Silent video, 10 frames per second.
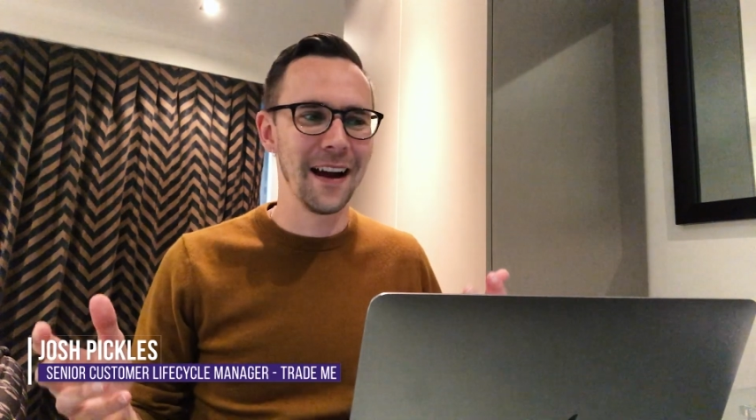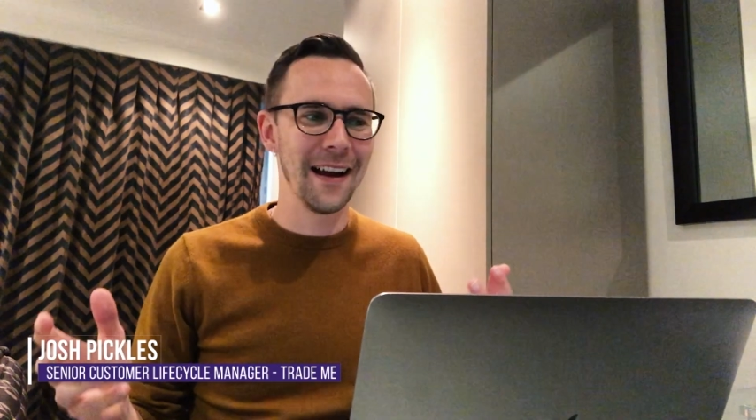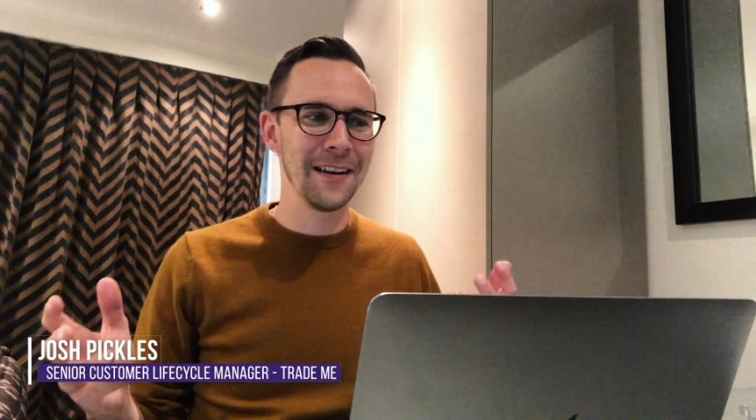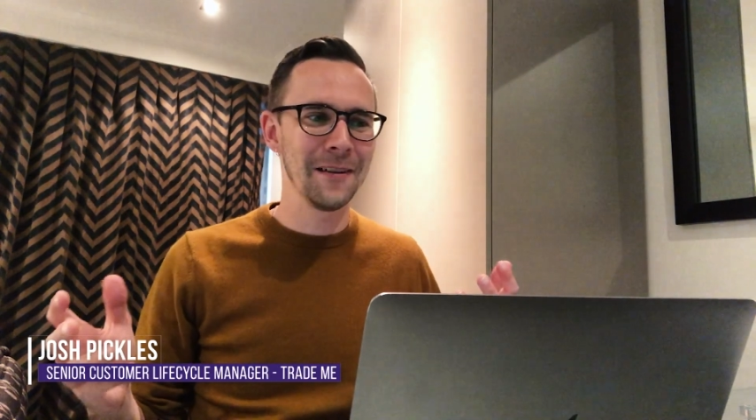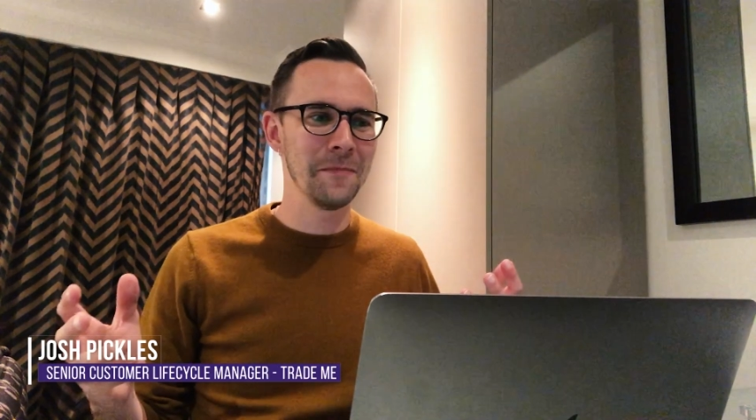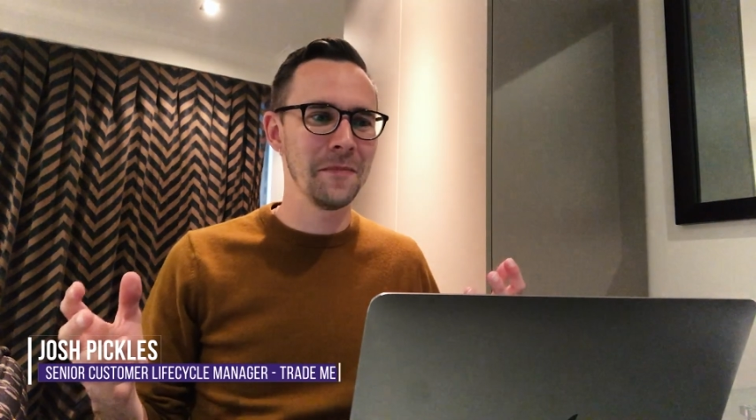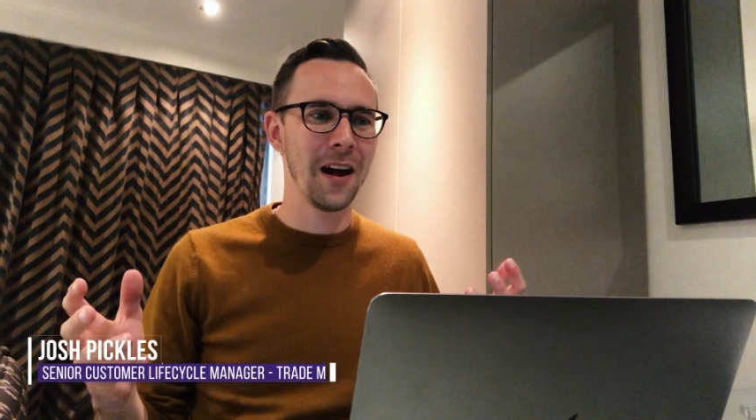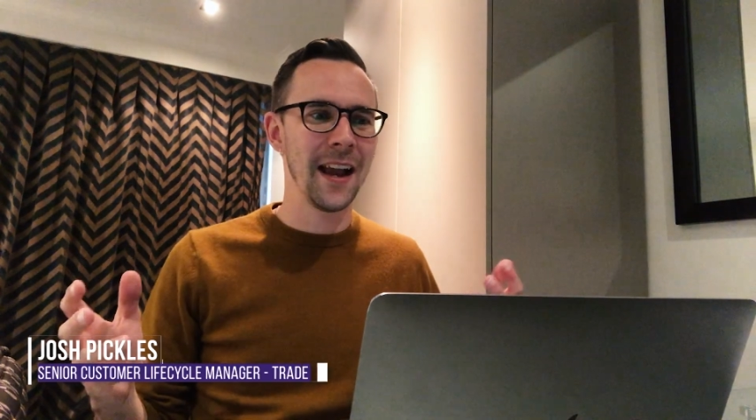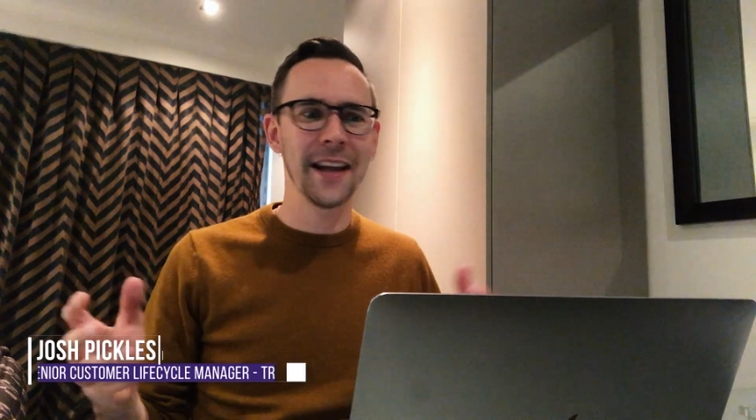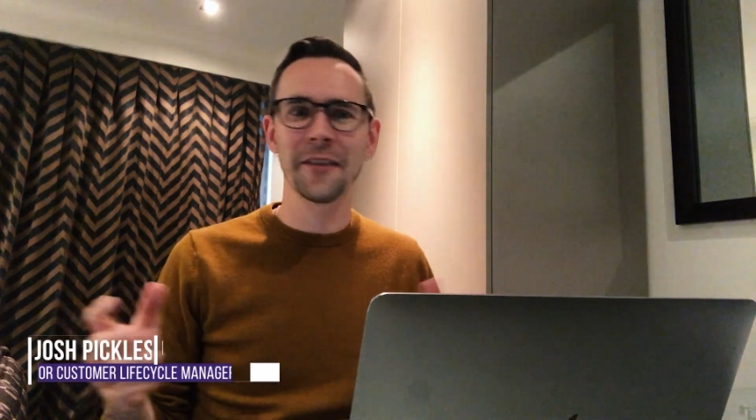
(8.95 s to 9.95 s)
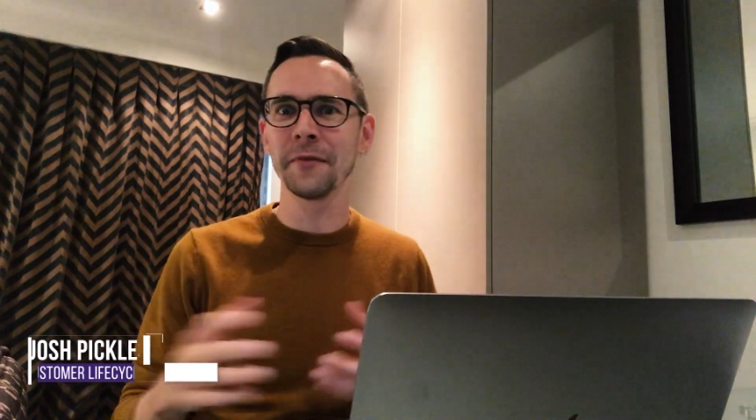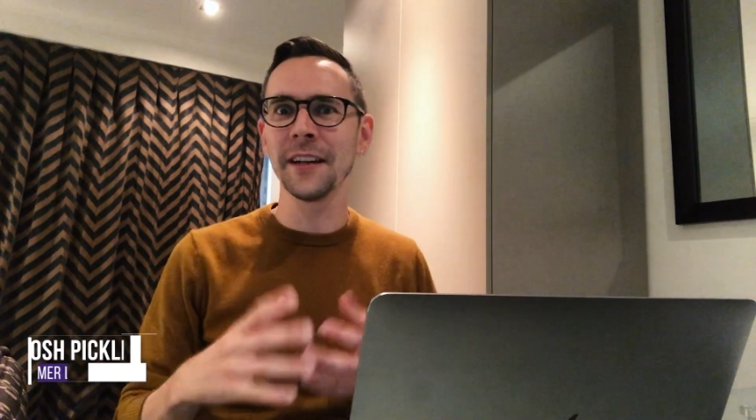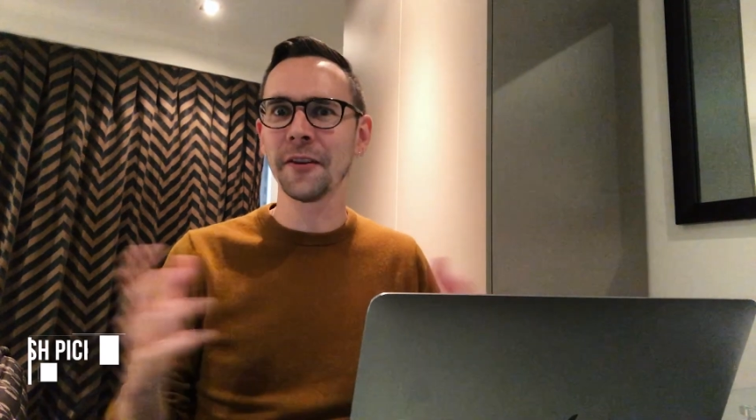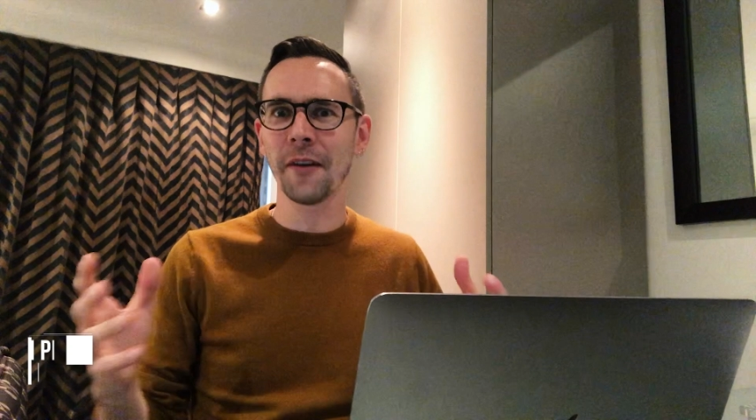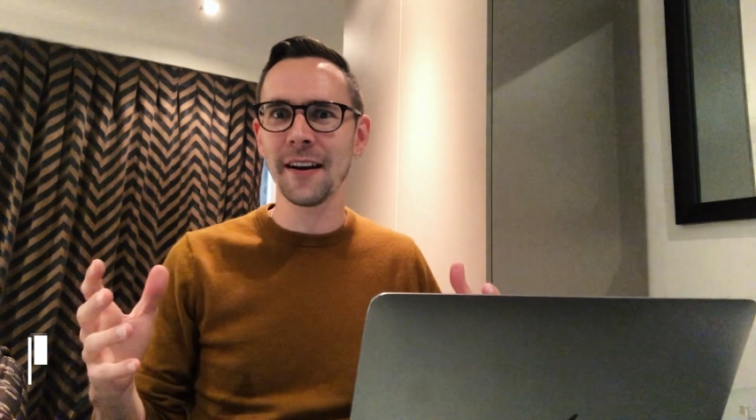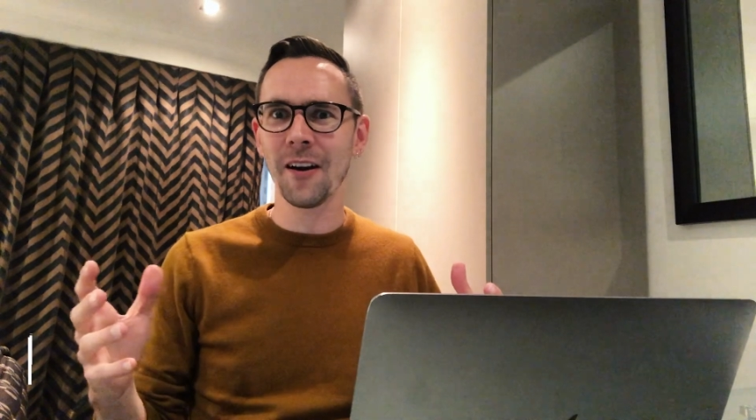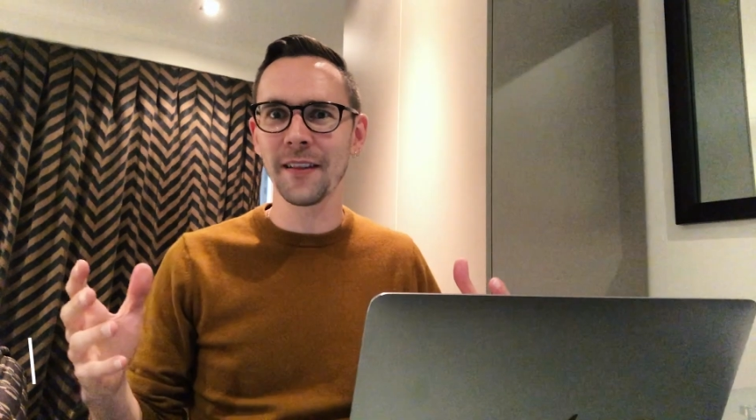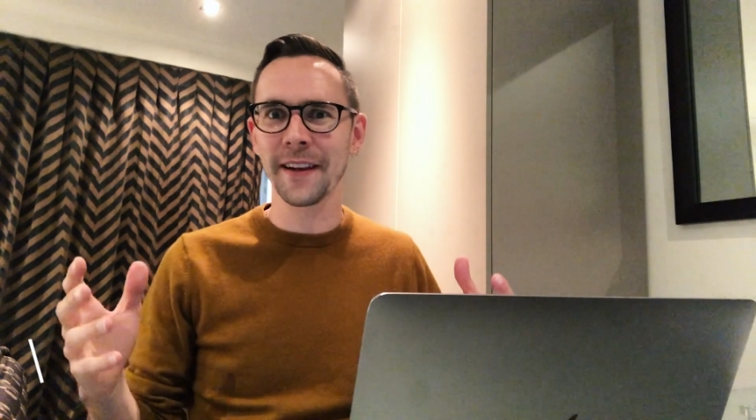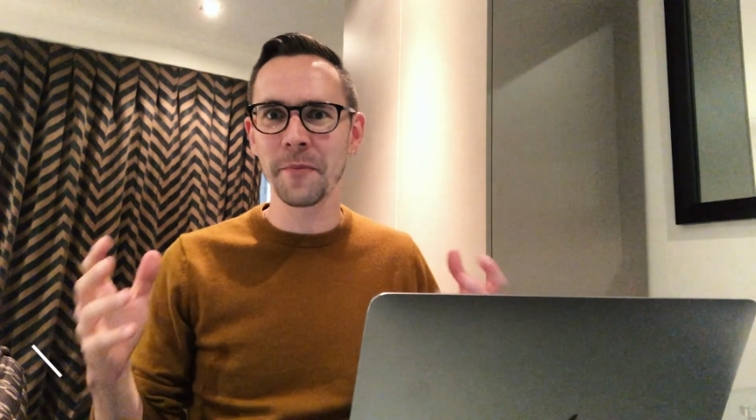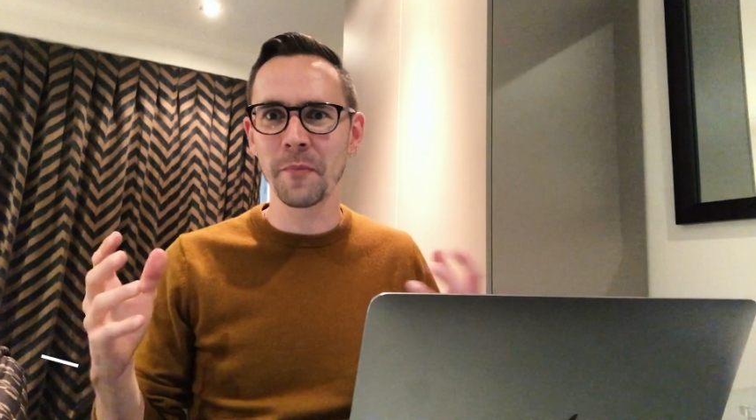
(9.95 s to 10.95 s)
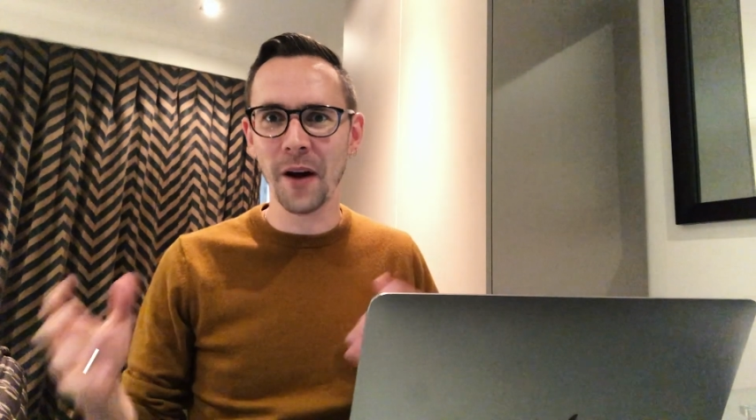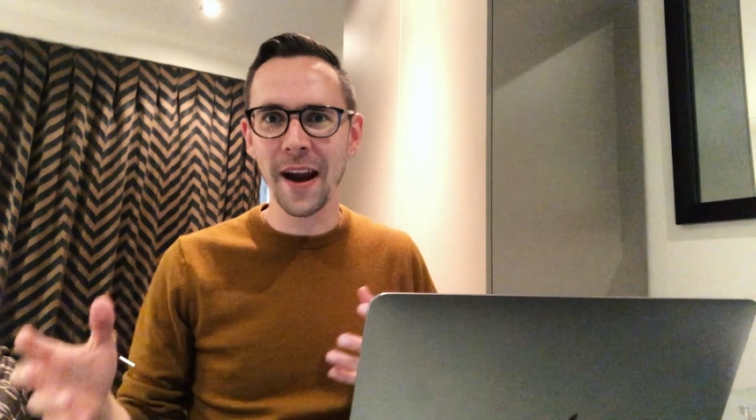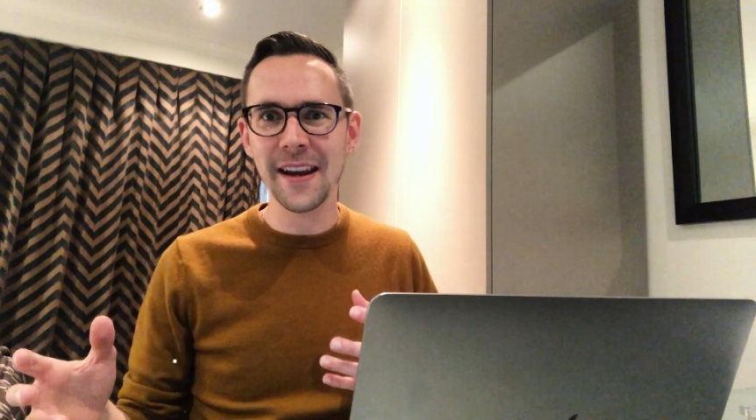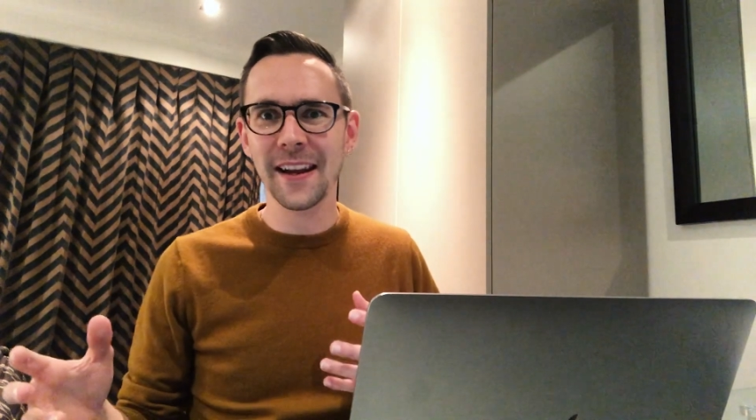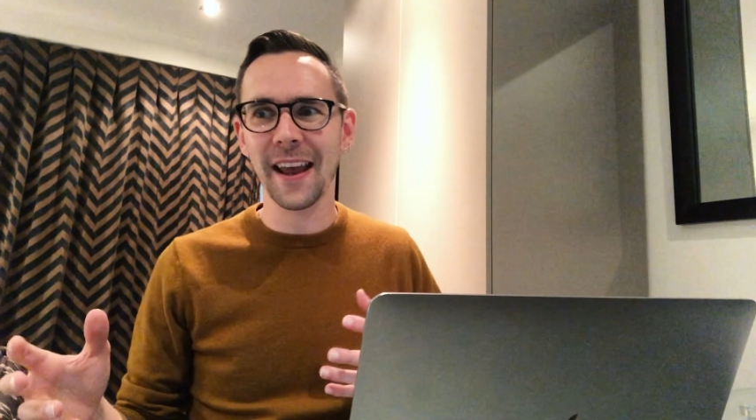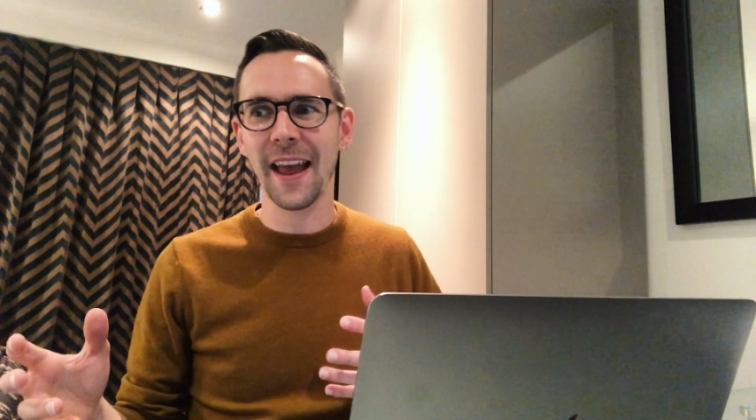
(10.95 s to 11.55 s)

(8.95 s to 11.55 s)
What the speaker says: I had a really great holiday break,